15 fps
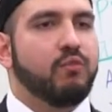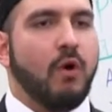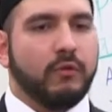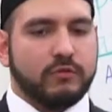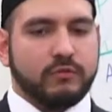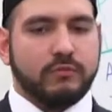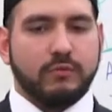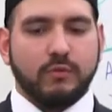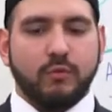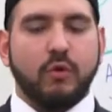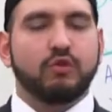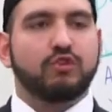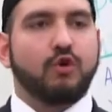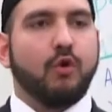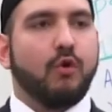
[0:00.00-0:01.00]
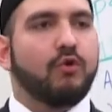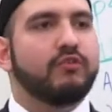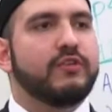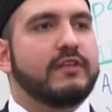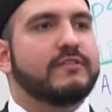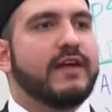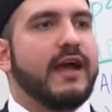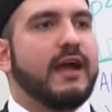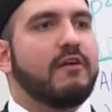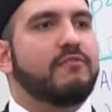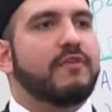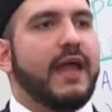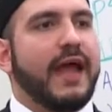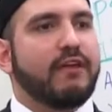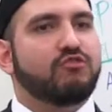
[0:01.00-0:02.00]
What caused it to have
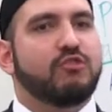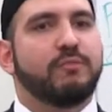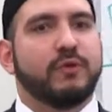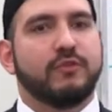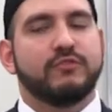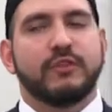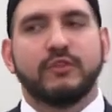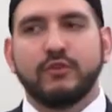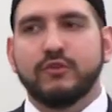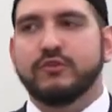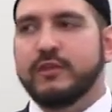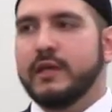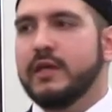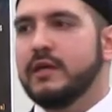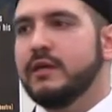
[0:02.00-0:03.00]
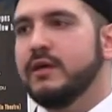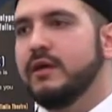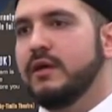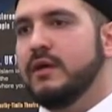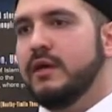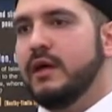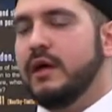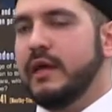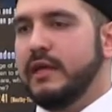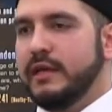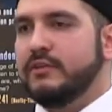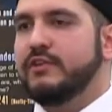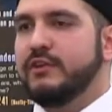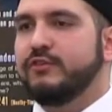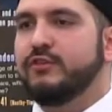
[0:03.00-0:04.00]
the attributes that you see it
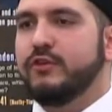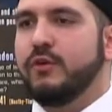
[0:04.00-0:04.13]
exists?